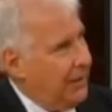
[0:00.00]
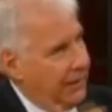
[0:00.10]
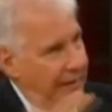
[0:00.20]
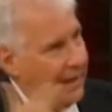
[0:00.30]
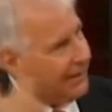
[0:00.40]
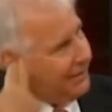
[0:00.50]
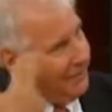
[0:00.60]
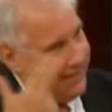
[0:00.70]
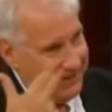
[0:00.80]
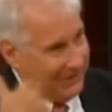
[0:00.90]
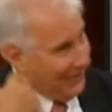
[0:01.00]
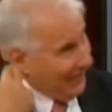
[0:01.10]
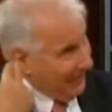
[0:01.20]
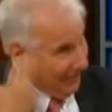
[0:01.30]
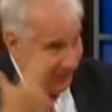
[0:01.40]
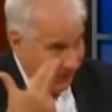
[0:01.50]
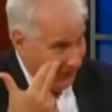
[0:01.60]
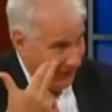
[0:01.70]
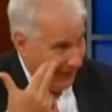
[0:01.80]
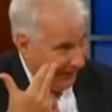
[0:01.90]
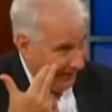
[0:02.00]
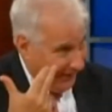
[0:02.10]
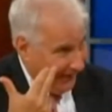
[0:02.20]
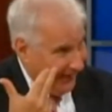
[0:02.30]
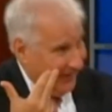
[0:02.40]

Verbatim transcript: You're not going to make your brain work better.